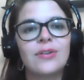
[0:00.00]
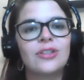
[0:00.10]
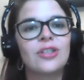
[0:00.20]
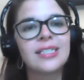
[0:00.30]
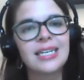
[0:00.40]

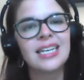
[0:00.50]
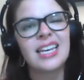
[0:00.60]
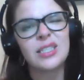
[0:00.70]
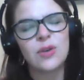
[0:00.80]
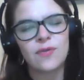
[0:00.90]
just in
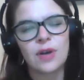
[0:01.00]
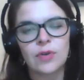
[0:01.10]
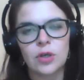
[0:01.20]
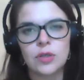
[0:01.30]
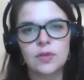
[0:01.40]
case you've
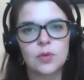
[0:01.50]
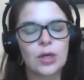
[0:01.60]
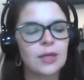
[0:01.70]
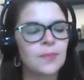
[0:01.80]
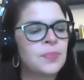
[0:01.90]
never used
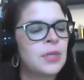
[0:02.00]
one.